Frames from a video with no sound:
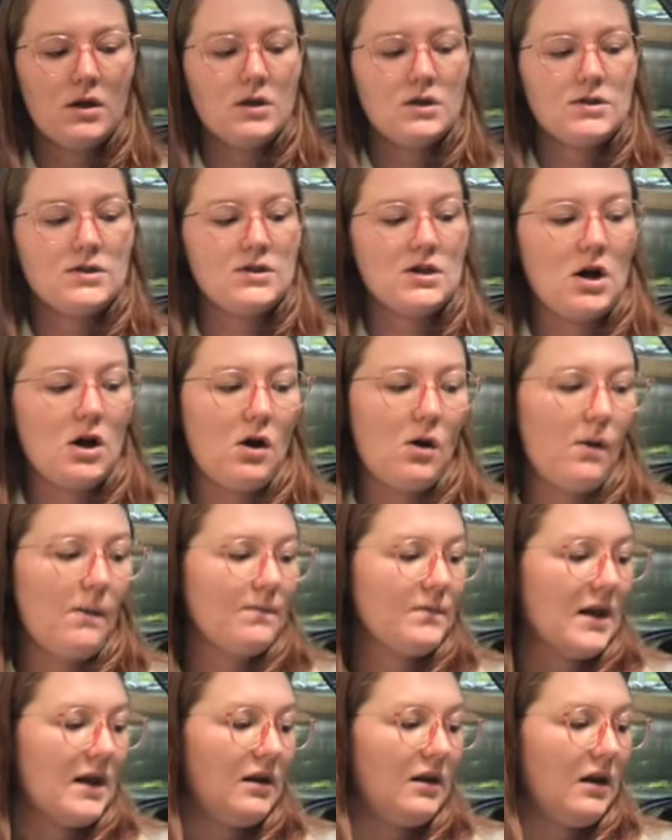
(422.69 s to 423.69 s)
So
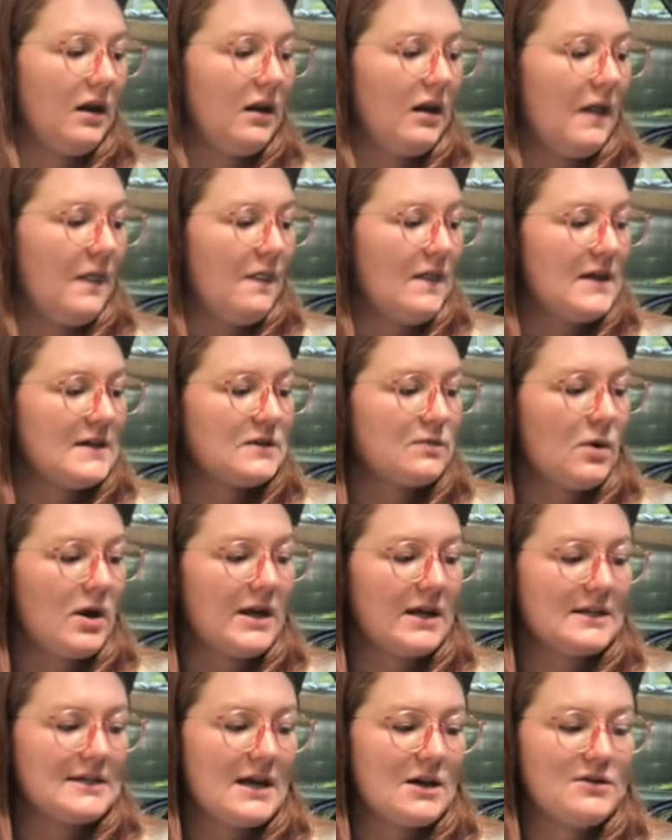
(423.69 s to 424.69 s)
in this one,
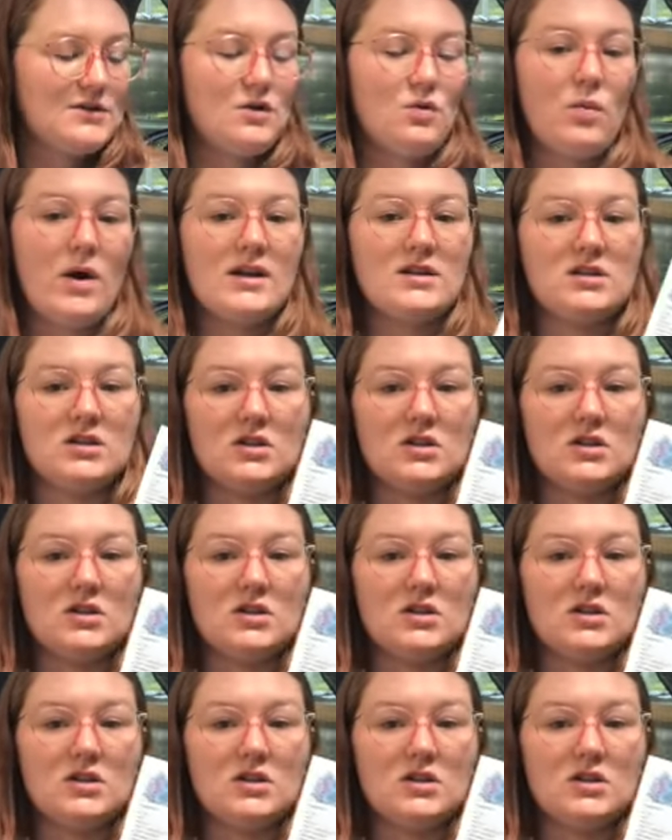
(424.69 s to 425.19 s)
it tells you when to